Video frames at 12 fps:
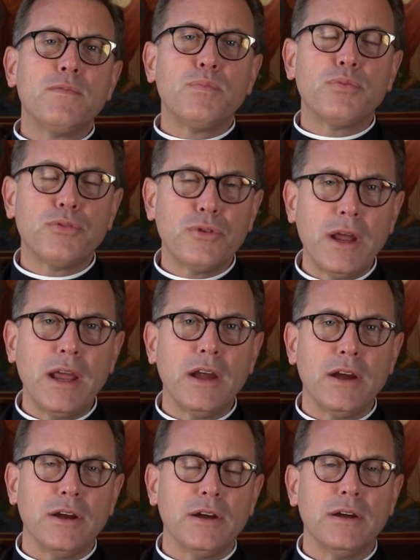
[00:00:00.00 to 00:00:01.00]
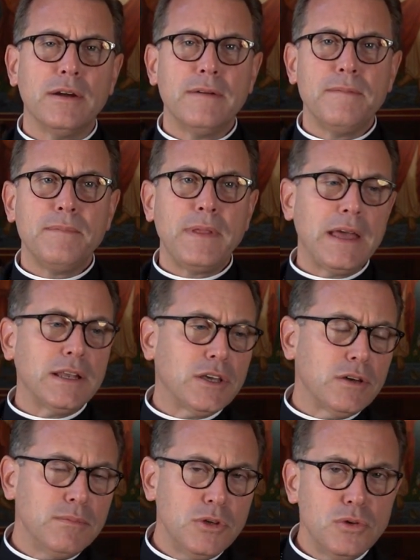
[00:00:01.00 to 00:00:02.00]
of prayer and
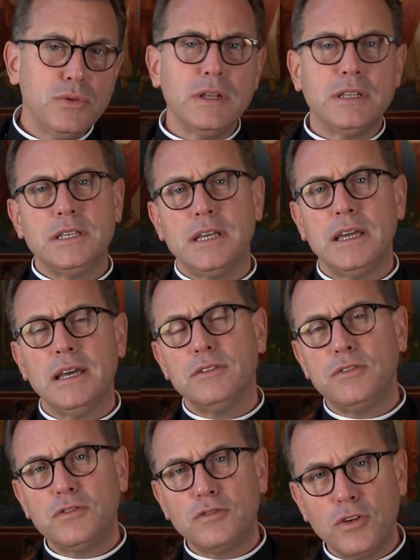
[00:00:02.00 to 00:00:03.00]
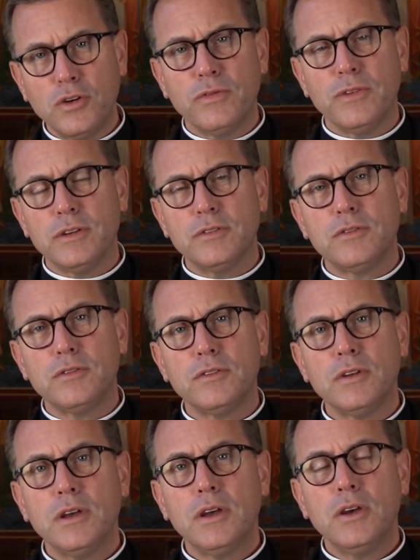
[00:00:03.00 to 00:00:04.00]
community and service,
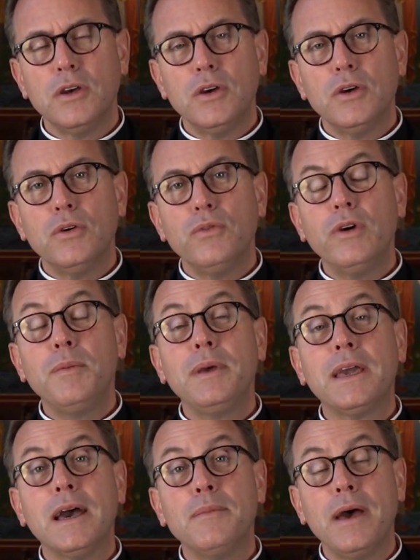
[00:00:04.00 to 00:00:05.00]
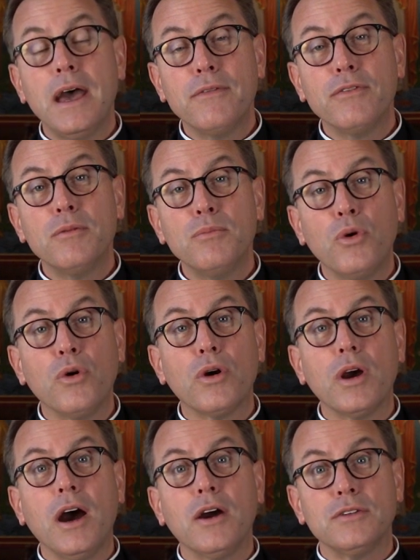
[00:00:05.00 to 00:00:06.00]
we become ever
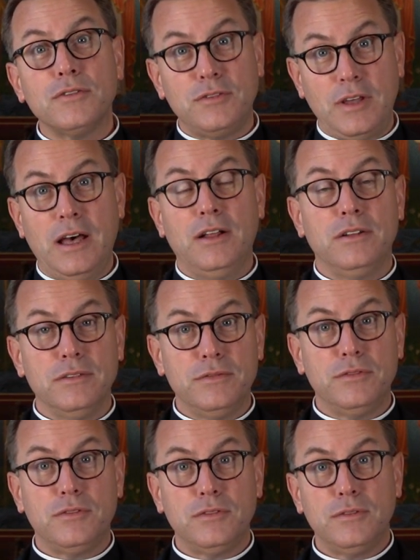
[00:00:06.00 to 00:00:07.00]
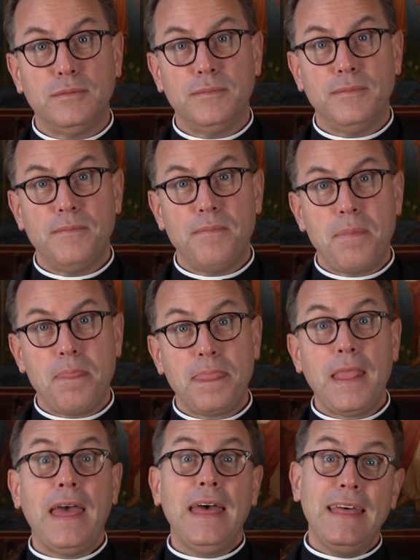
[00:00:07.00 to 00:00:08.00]
more ourselves.
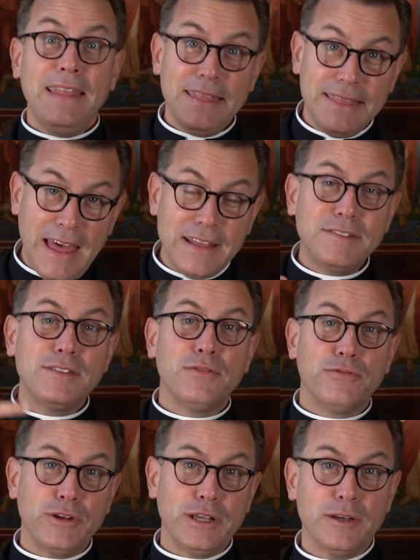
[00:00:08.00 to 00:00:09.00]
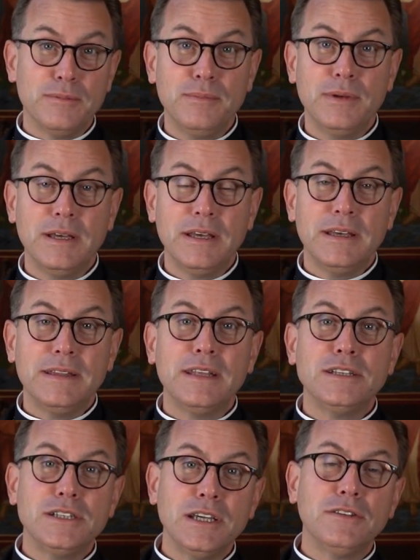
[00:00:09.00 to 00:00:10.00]
That's the freedom
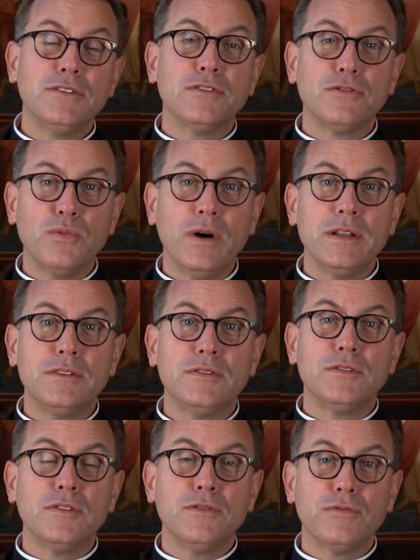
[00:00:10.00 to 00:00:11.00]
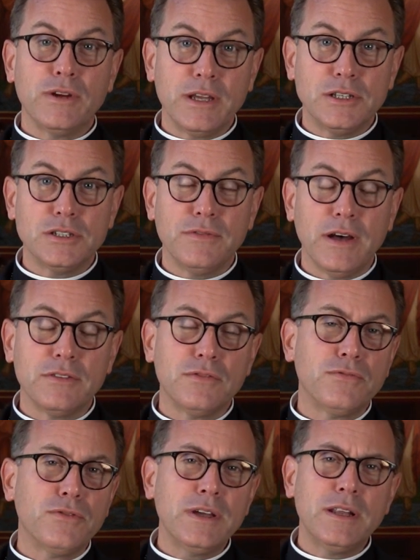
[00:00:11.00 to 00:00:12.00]
that Jesus wants for each of us,
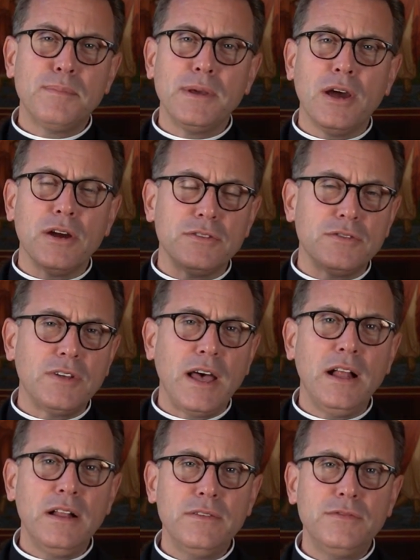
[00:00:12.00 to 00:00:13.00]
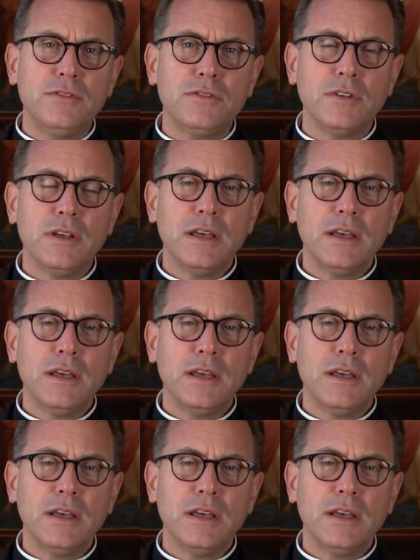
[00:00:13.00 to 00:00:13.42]
free to be ourselves